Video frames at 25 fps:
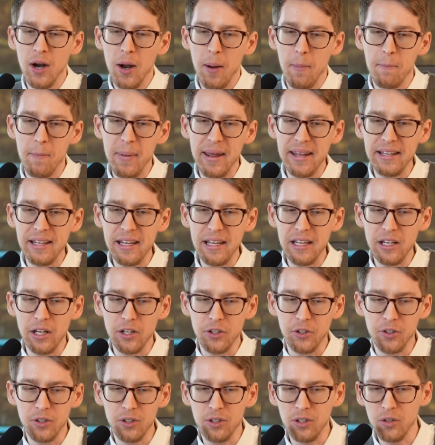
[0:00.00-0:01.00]
making a
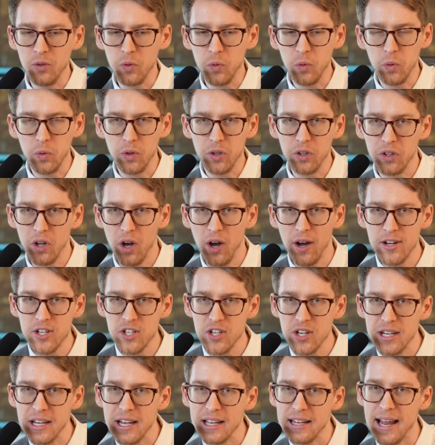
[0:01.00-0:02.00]
turn or
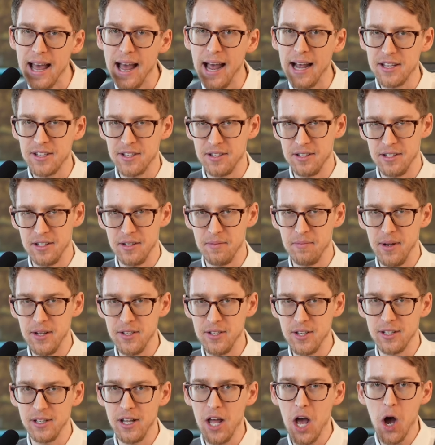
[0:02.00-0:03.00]
dodging an accident, basically.